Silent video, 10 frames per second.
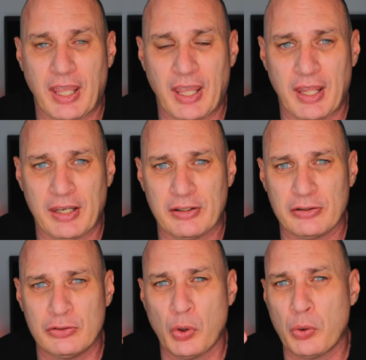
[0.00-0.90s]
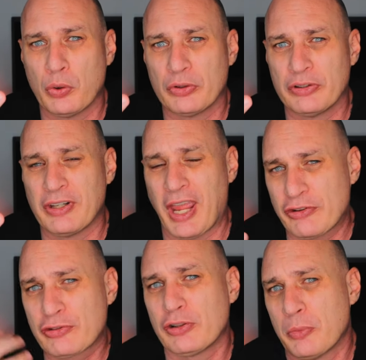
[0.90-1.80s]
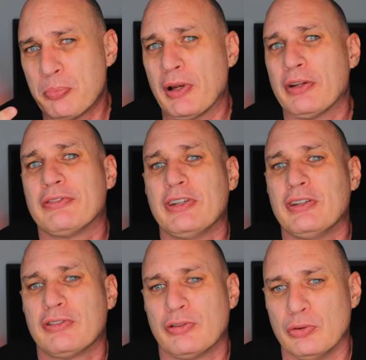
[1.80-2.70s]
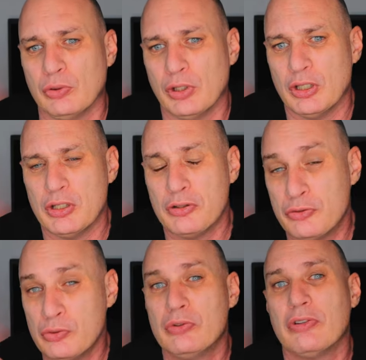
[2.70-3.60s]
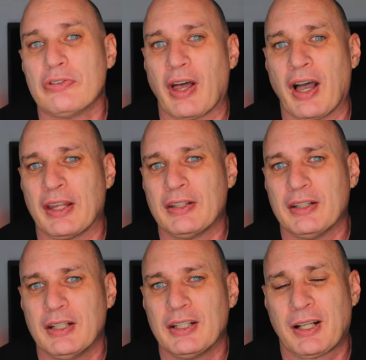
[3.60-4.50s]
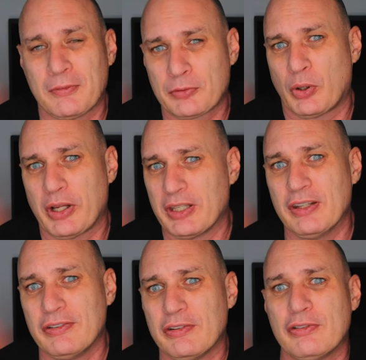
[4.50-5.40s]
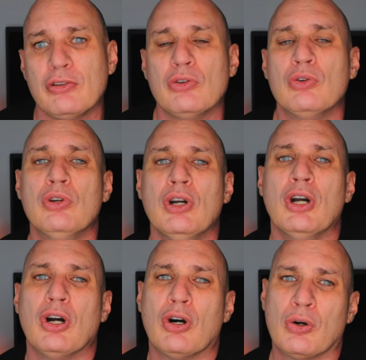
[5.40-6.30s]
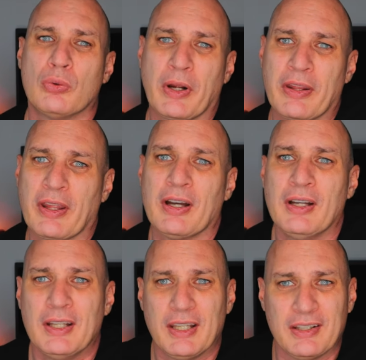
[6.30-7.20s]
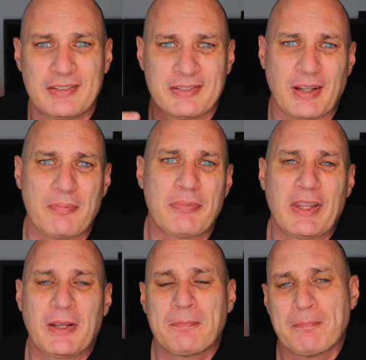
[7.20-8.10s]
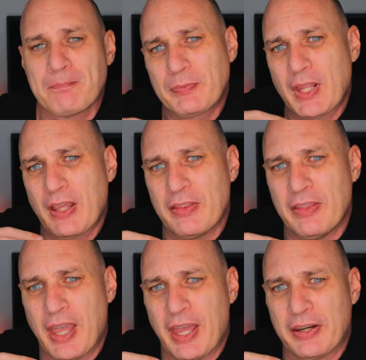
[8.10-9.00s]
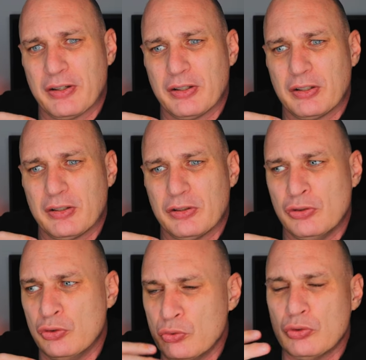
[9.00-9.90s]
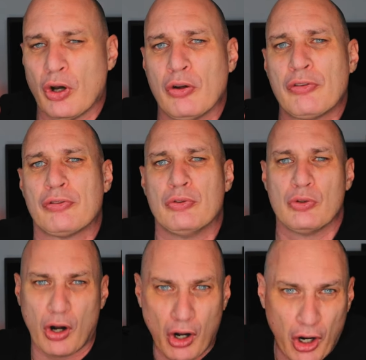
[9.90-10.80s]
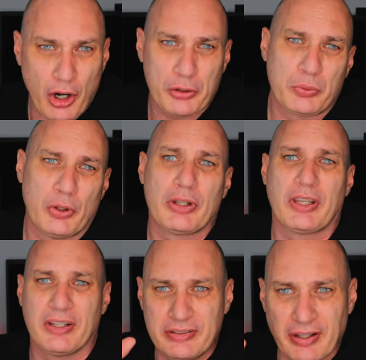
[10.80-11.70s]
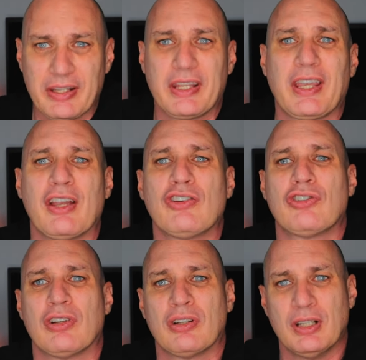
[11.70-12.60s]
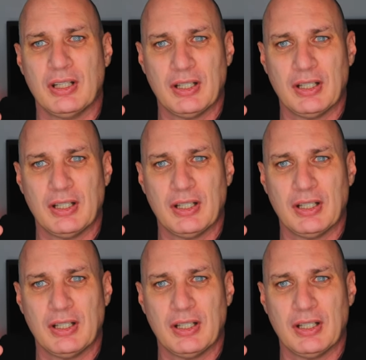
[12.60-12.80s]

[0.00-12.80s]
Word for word: and your natural ability to do design comes quite easy to you, or whether it's something that you know through hard work and dedication